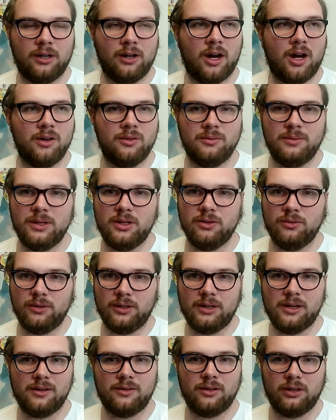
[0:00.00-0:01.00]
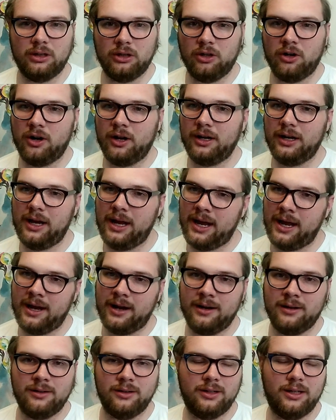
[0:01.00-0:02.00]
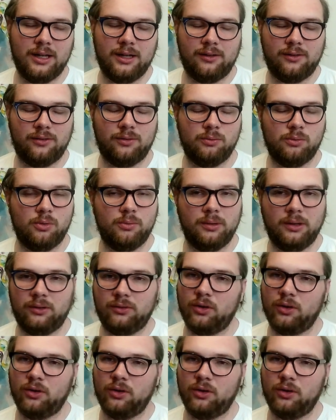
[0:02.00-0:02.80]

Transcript: and I will be doing this a lot, and it will be